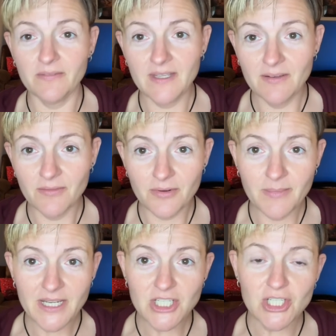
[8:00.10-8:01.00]
of the
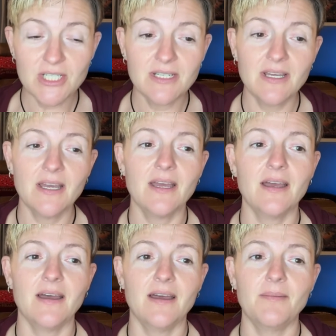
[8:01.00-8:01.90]
information
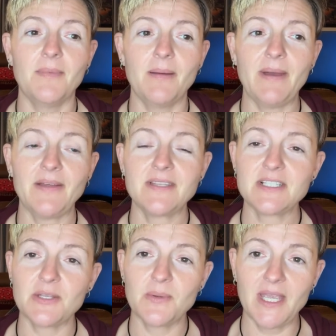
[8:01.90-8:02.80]
about
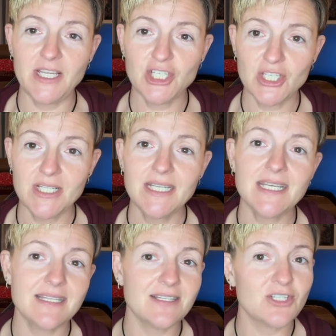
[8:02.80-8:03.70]
this location
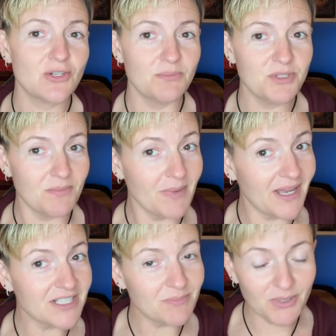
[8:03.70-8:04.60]
in the description
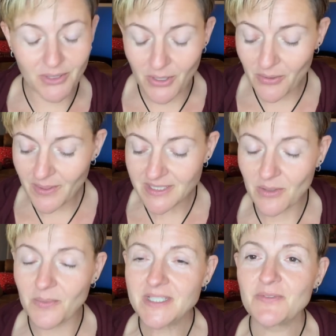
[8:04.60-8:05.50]
box below, as
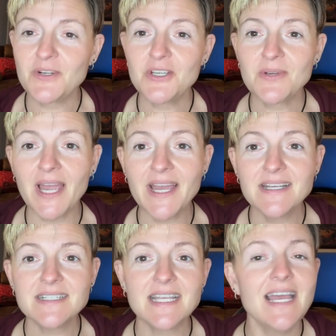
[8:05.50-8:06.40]
always, for you
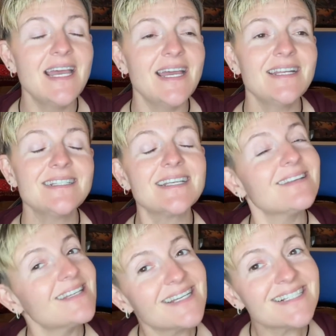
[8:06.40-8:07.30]
guys. And until
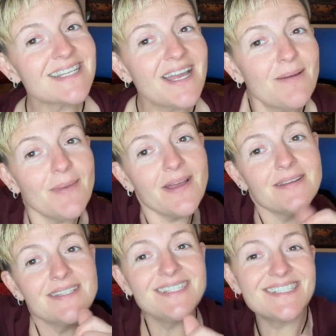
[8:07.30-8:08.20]
the next time,
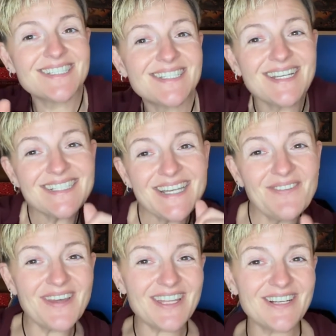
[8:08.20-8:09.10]
shake a tail
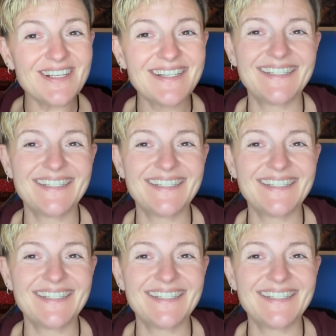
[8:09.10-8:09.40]
feather.